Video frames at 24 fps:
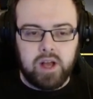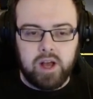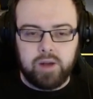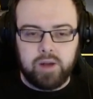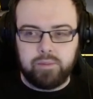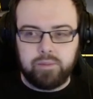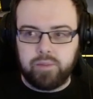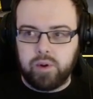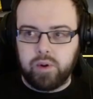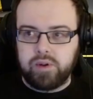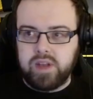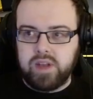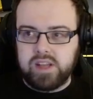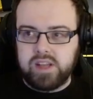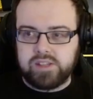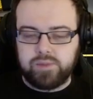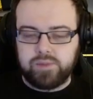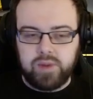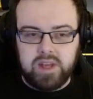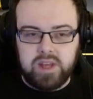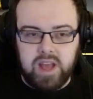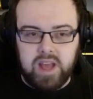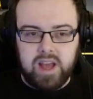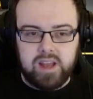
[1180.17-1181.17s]
But
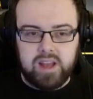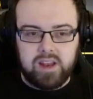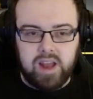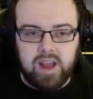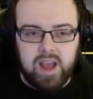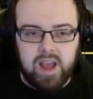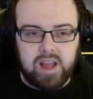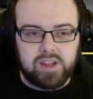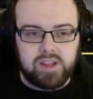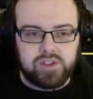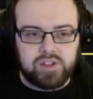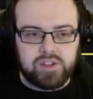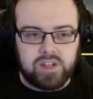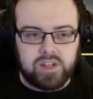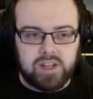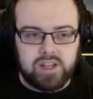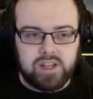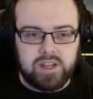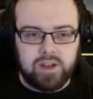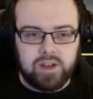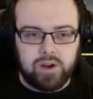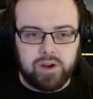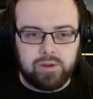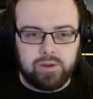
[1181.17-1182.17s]
yes, we can
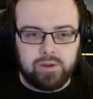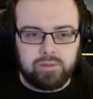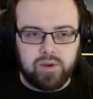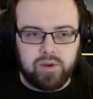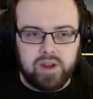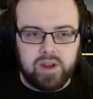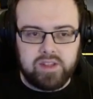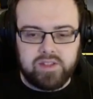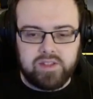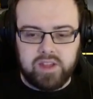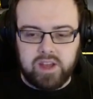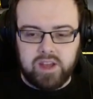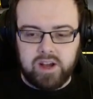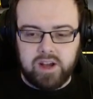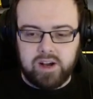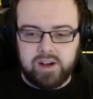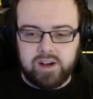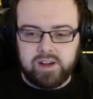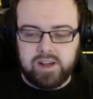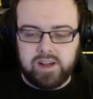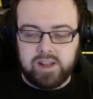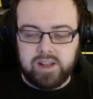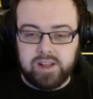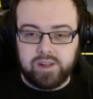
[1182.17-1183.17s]
actually upgrade the
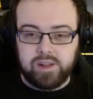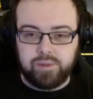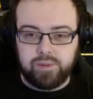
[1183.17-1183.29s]
car